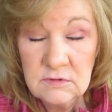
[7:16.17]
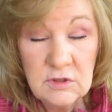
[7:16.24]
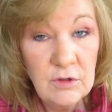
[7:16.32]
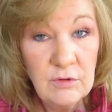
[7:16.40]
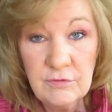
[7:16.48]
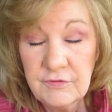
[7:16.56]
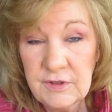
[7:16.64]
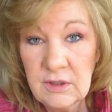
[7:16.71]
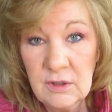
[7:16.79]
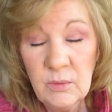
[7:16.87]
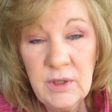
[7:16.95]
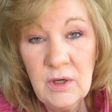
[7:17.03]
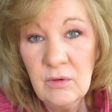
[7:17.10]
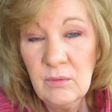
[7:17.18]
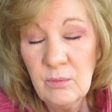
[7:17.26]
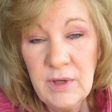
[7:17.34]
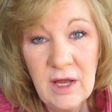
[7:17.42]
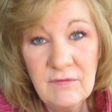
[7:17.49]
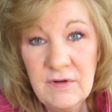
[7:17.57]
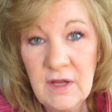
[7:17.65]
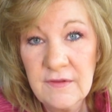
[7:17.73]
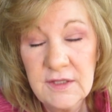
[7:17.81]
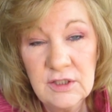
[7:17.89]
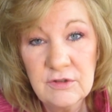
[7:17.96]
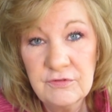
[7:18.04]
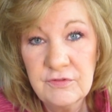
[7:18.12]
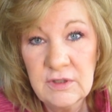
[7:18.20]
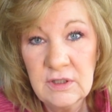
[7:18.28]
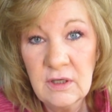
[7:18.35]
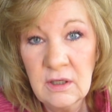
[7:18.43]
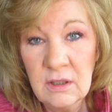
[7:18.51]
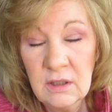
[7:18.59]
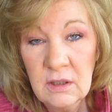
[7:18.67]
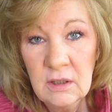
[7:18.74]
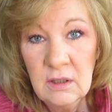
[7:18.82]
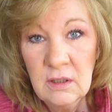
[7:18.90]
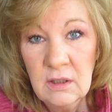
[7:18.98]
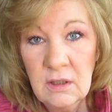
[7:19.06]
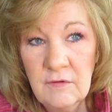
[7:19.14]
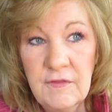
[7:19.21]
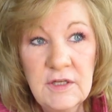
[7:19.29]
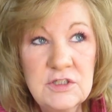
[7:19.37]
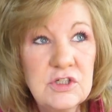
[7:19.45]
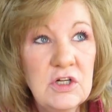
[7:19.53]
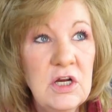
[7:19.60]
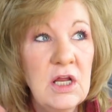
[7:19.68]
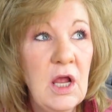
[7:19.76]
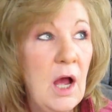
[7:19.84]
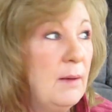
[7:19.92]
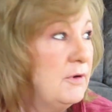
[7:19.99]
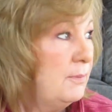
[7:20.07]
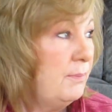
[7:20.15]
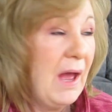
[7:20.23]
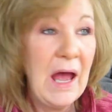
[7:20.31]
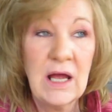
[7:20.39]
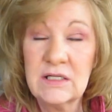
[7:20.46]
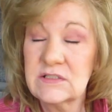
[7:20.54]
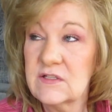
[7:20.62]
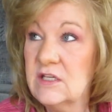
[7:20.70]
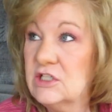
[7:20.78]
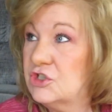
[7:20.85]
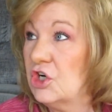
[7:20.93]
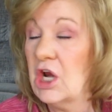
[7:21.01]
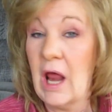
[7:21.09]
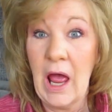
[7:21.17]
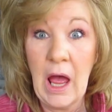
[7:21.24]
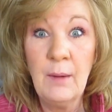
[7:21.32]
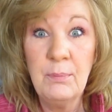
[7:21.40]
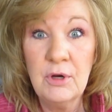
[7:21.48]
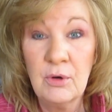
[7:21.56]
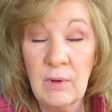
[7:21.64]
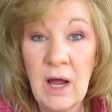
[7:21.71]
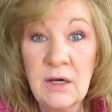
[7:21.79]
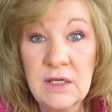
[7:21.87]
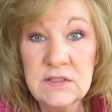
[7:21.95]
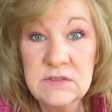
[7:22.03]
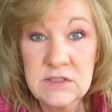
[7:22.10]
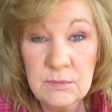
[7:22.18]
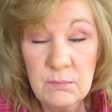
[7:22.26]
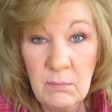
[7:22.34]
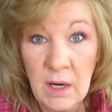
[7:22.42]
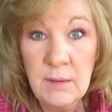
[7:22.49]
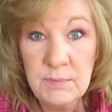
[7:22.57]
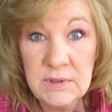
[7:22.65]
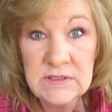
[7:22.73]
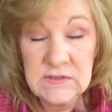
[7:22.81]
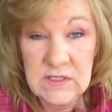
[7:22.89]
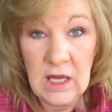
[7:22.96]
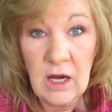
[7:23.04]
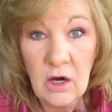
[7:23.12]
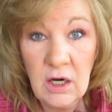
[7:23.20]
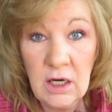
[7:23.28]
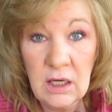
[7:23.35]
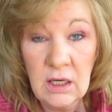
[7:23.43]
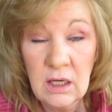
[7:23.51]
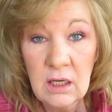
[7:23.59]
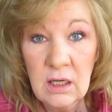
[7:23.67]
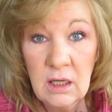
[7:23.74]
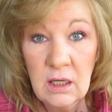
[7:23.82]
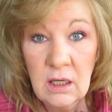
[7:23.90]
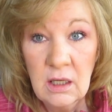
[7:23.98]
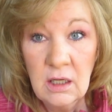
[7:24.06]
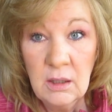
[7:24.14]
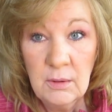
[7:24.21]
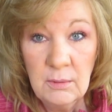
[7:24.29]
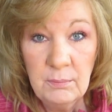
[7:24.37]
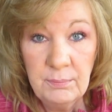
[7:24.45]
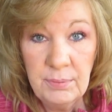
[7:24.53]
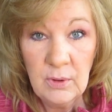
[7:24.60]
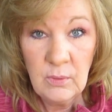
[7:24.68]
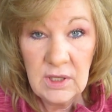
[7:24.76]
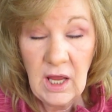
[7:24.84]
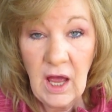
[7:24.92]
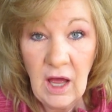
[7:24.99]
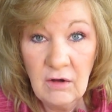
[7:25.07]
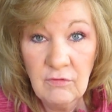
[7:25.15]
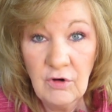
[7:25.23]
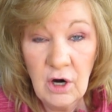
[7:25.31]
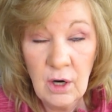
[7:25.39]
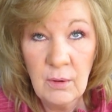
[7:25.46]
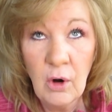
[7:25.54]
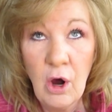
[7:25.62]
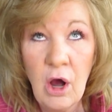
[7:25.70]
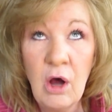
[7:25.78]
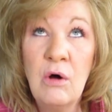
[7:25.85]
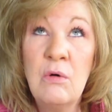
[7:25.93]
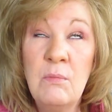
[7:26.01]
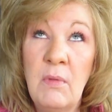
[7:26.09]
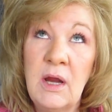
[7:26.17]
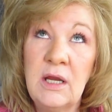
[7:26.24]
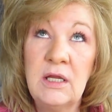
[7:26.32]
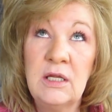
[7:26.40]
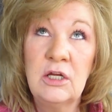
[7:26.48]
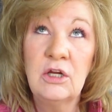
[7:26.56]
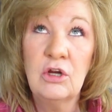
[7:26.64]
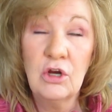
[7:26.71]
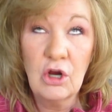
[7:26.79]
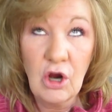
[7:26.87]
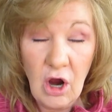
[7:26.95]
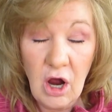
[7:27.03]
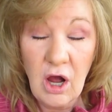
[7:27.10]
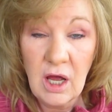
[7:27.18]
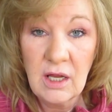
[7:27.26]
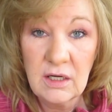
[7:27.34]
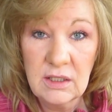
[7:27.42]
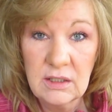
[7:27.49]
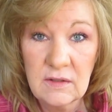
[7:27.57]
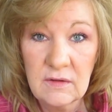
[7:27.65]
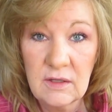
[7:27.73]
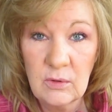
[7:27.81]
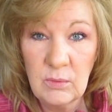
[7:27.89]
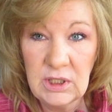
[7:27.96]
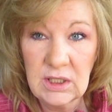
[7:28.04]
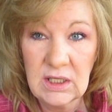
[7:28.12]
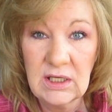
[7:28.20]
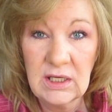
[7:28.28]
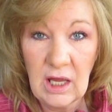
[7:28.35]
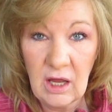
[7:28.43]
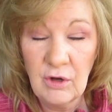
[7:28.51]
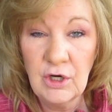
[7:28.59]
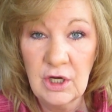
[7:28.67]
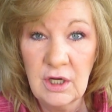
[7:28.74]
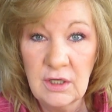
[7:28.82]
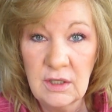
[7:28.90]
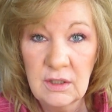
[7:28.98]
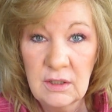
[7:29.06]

Don't fear. We have nothing to fear. Things are going to come to pass. Things are going to happen around us. It might be scary, but we have our Almighty God that we can count on,